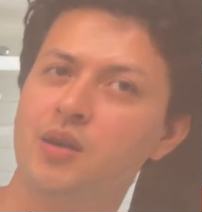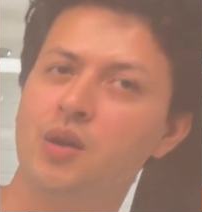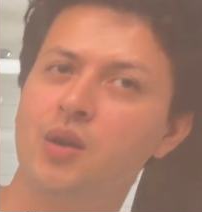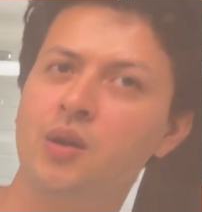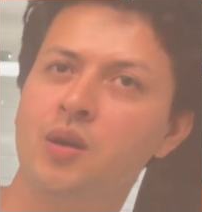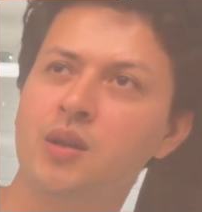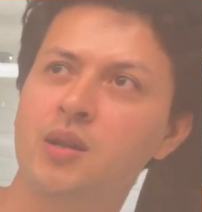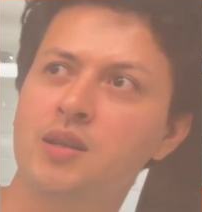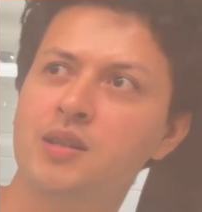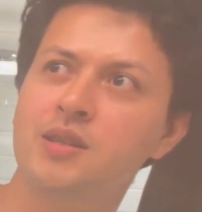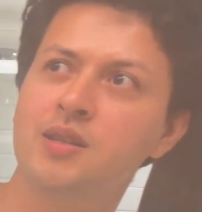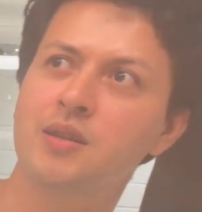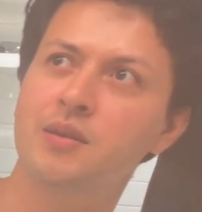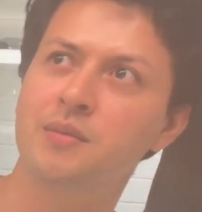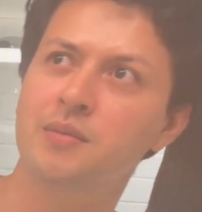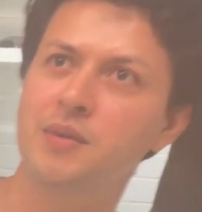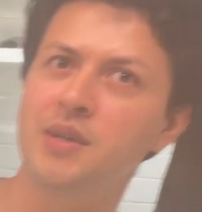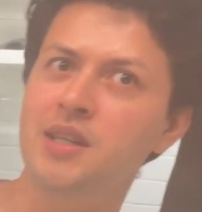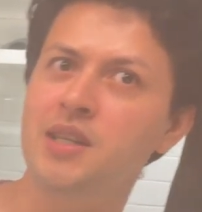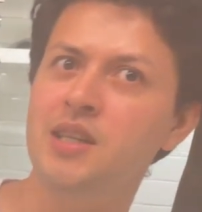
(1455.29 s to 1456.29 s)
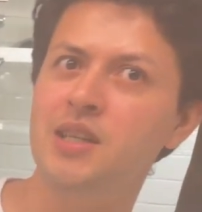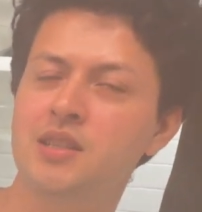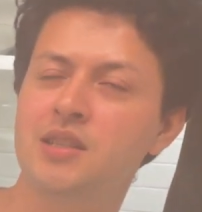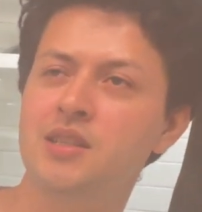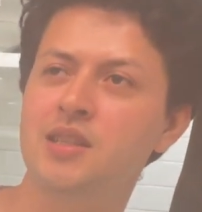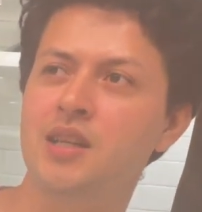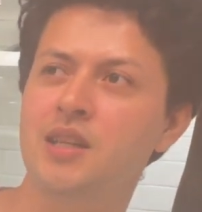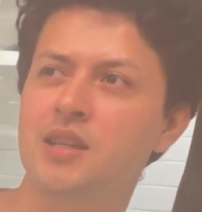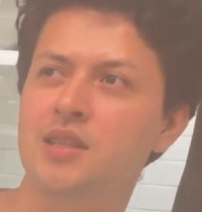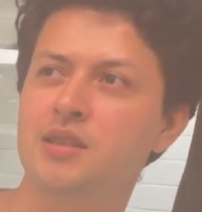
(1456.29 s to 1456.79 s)
Alotavi.
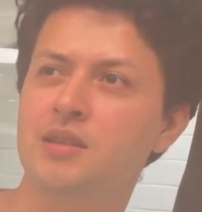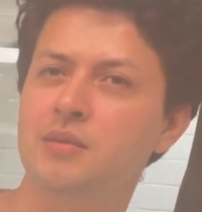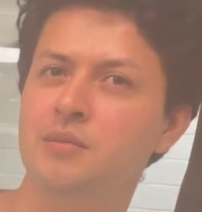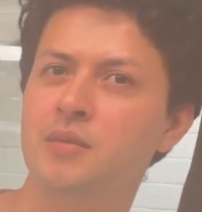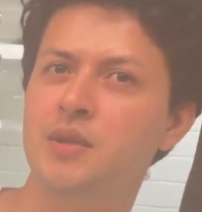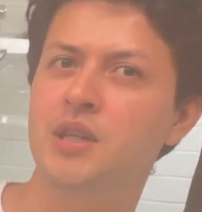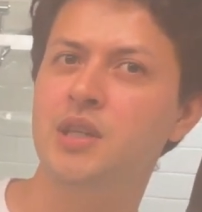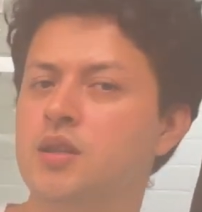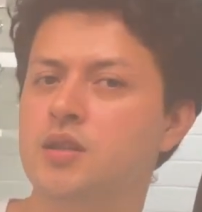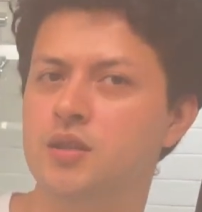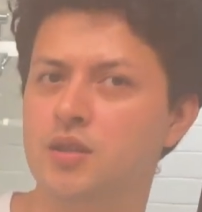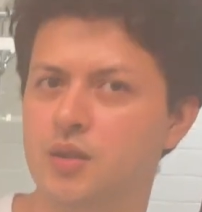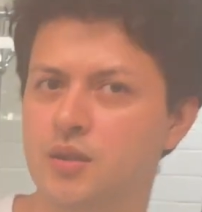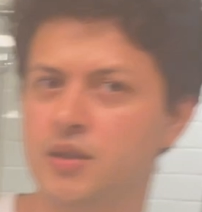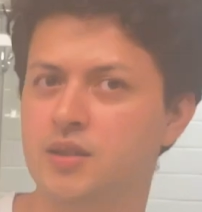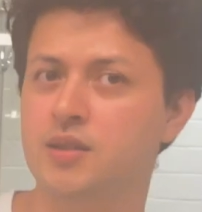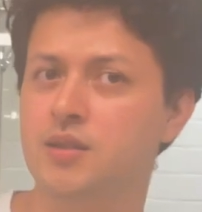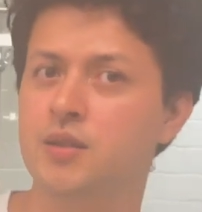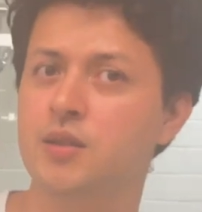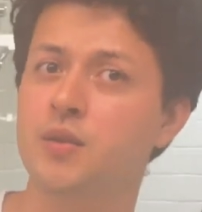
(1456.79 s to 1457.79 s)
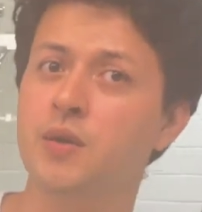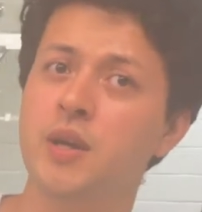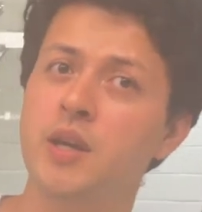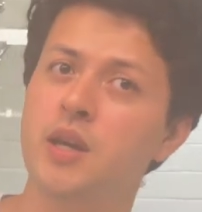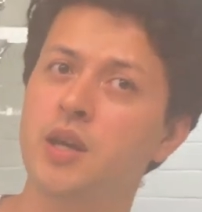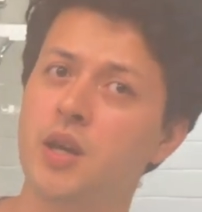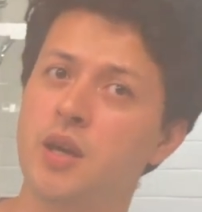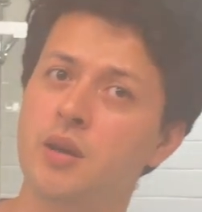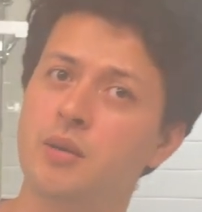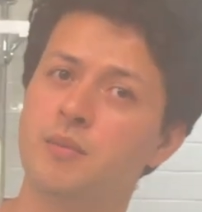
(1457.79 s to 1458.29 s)
So it's 2
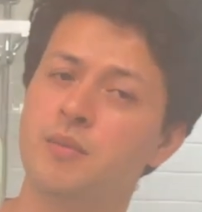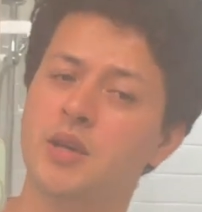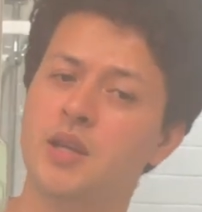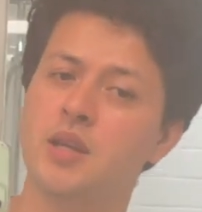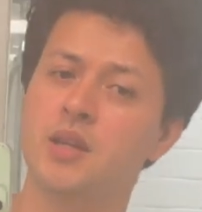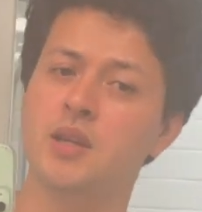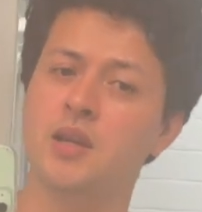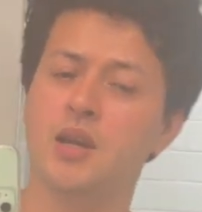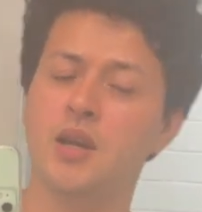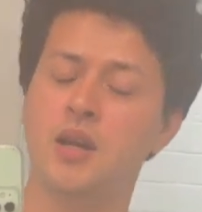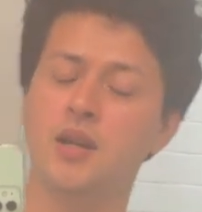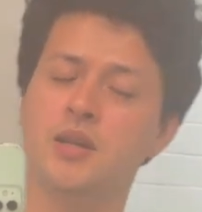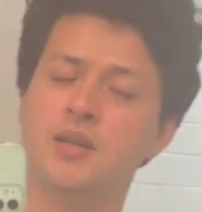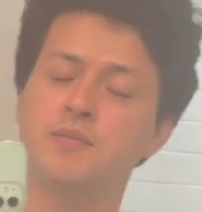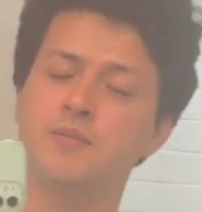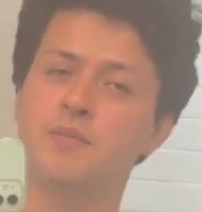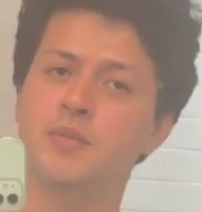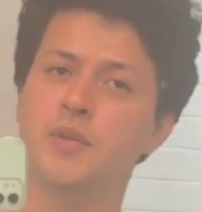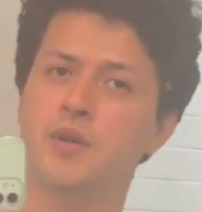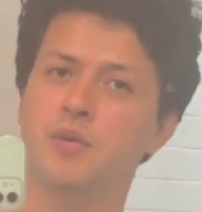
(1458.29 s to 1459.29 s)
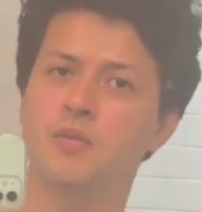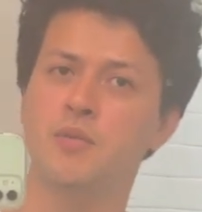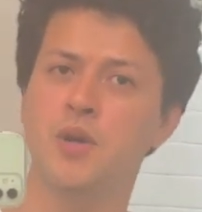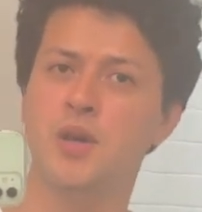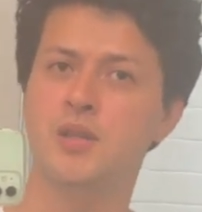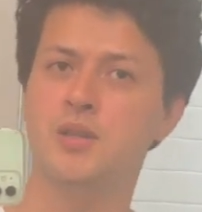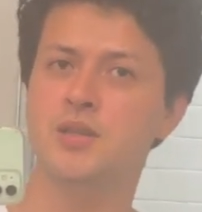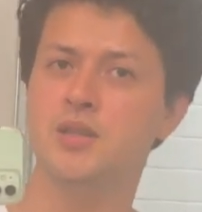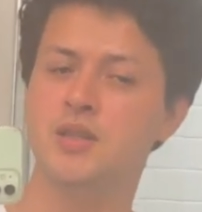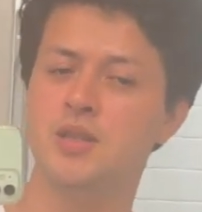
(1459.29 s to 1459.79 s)
a.m. and I've been
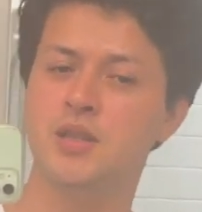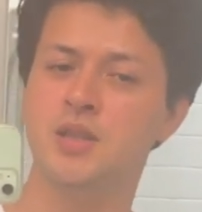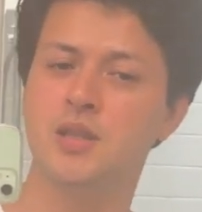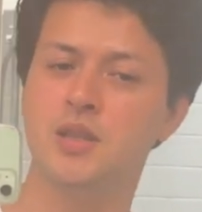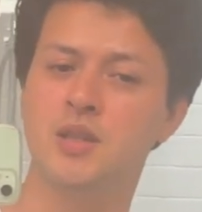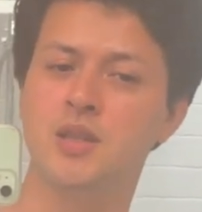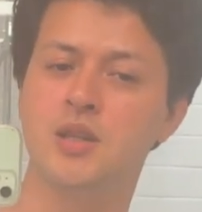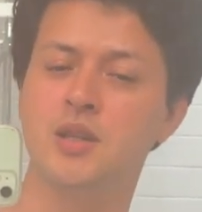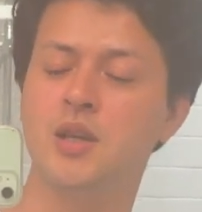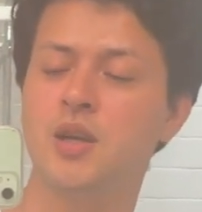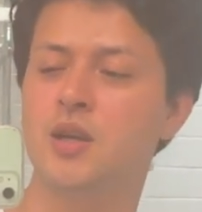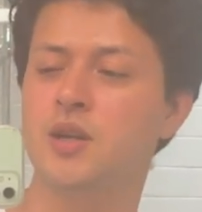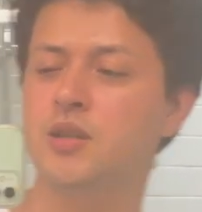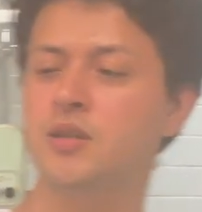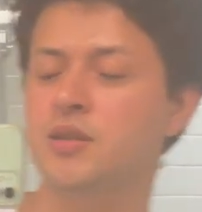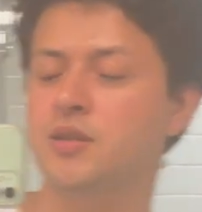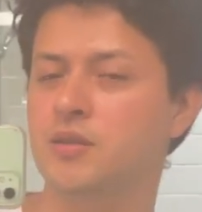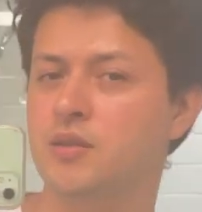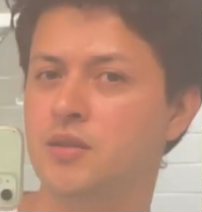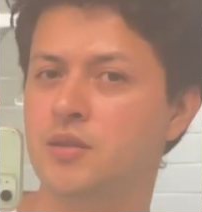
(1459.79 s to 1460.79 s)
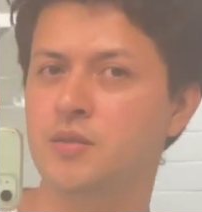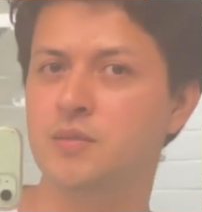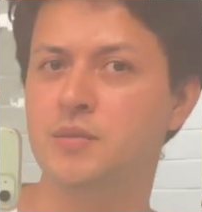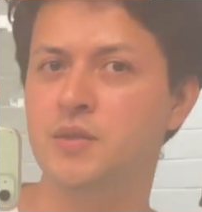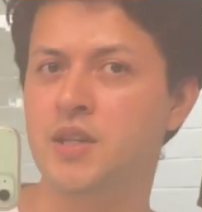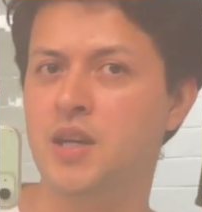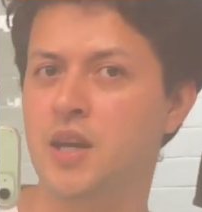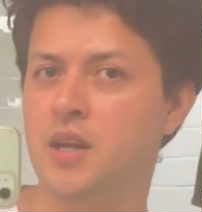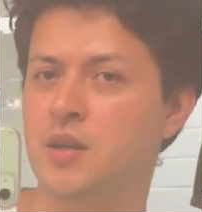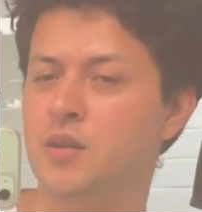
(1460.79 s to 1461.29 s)
watching her YouTube
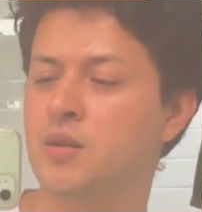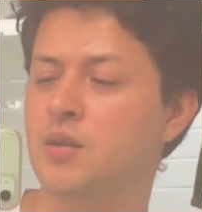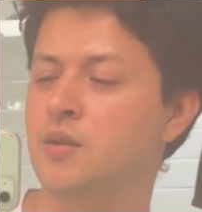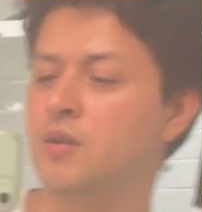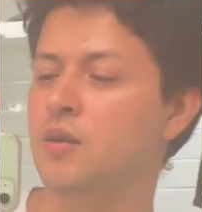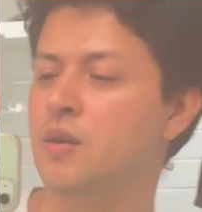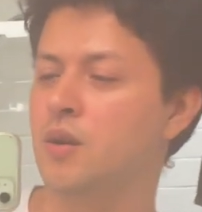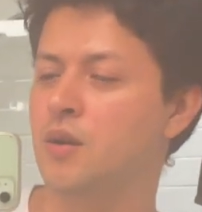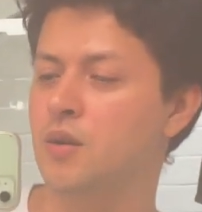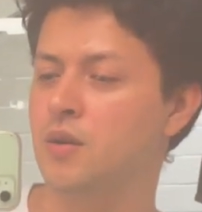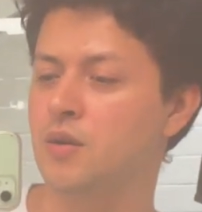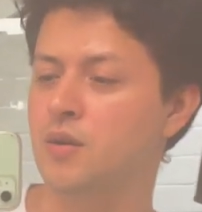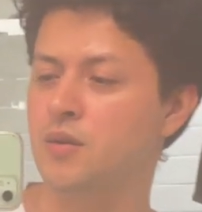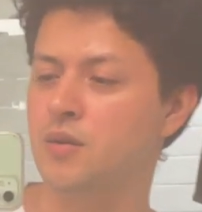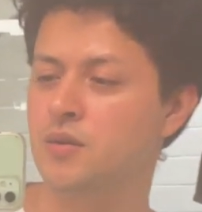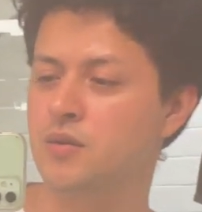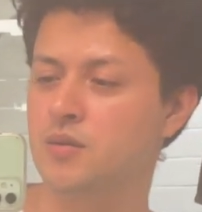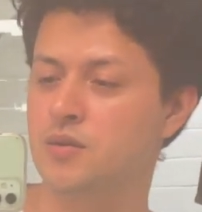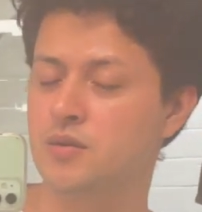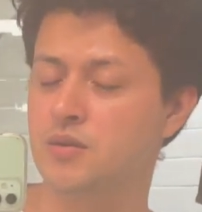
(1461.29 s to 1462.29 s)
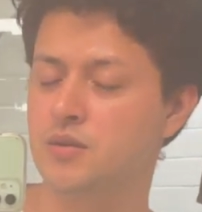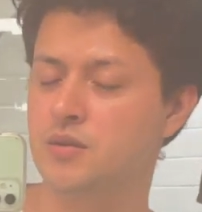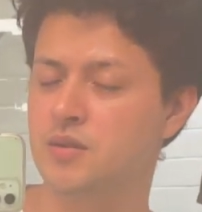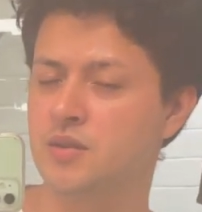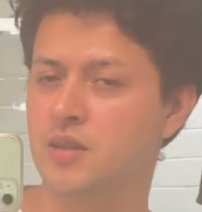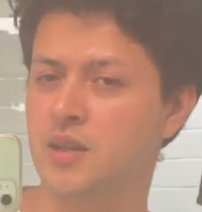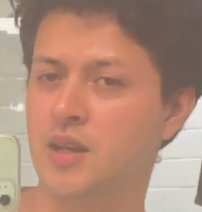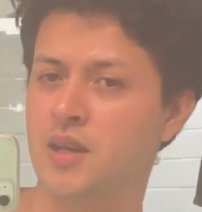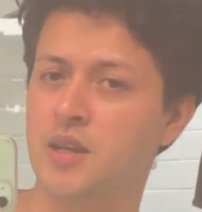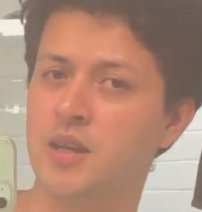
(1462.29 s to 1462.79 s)
channel all
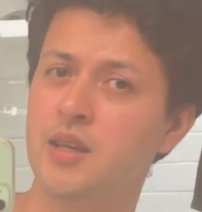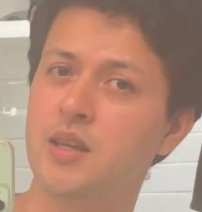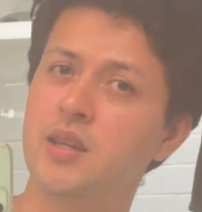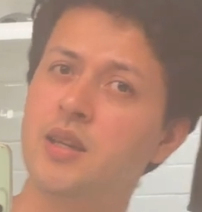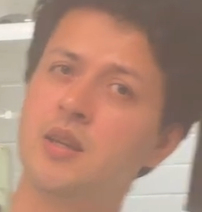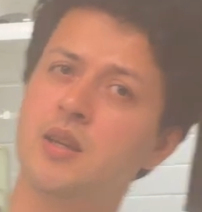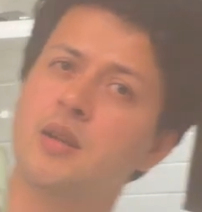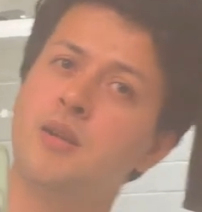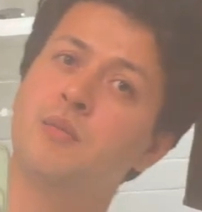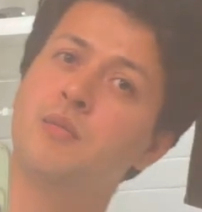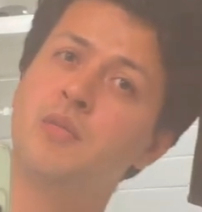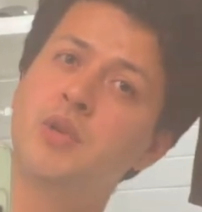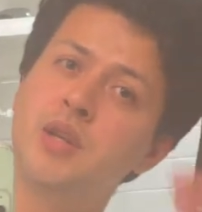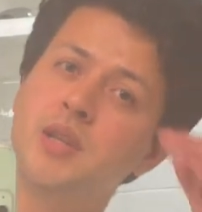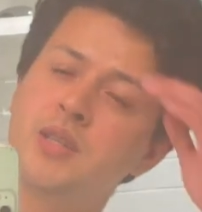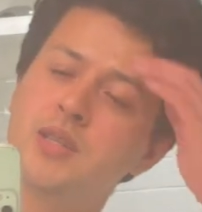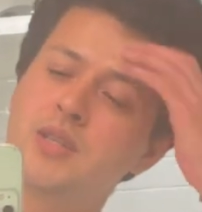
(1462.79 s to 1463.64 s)
night, and I'm pretty